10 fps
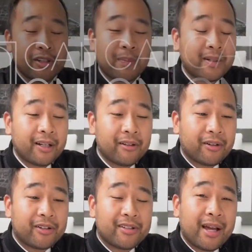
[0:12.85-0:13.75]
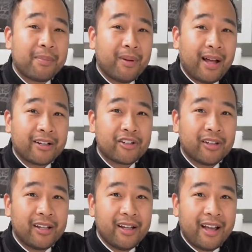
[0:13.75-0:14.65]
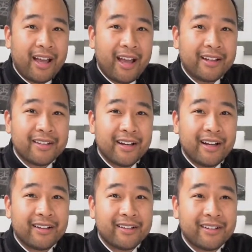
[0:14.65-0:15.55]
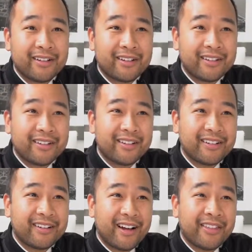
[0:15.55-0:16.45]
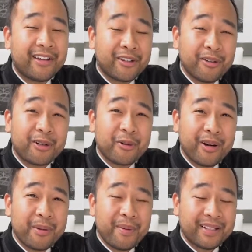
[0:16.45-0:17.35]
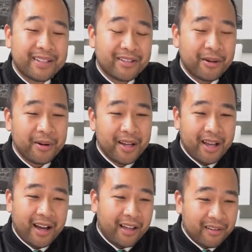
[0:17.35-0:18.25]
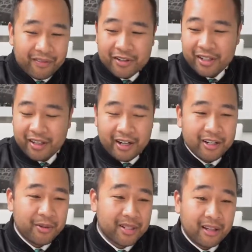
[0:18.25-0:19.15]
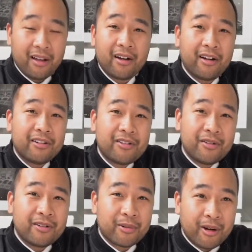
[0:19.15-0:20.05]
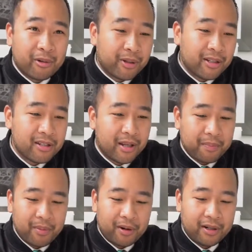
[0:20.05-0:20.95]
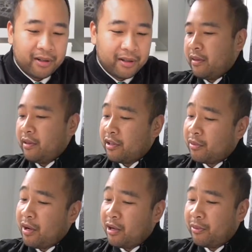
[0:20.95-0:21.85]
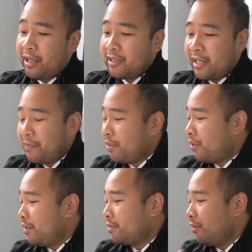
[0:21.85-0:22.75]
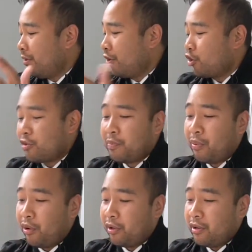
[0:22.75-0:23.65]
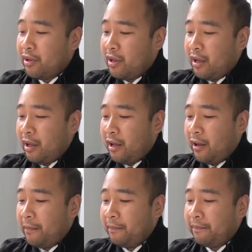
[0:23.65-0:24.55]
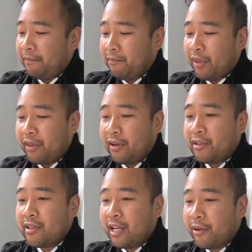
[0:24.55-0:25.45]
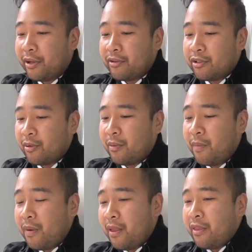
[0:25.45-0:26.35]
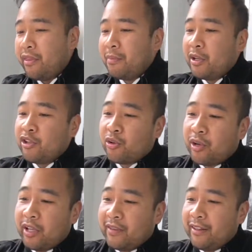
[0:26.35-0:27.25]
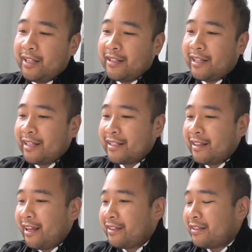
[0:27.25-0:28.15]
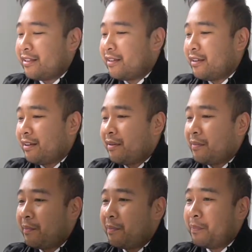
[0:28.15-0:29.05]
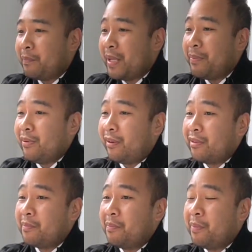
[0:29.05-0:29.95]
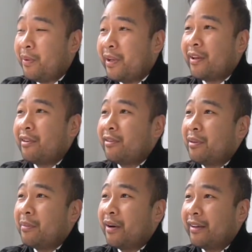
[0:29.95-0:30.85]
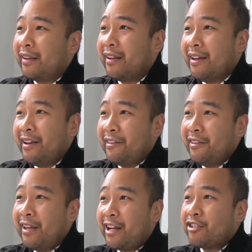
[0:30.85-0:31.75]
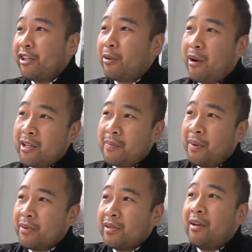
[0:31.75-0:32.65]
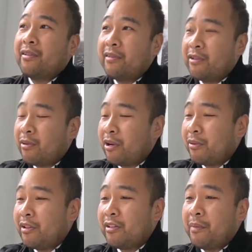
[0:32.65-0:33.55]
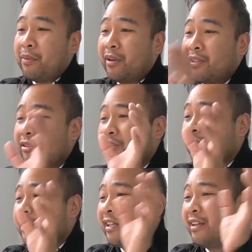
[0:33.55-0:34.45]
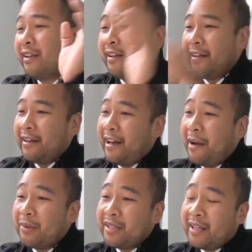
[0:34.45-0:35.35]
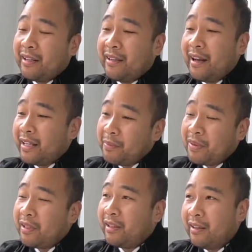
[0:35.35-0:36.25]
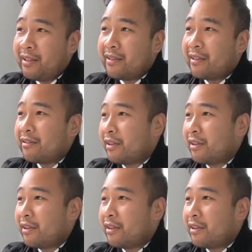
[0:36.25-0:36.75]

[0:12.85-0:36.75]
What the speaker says: a particular example actually, and I think you'll learn quite a bit. So the first thing that I do is I log on to the Toronto Real Estate Board. The Toronto Real Estate Board is the largest board within Ontario, so the majority of the listings that people are putting onto the market, they actually cross-post onto the Toronto Real Estate Board, and so you see, I would say 90% of the listings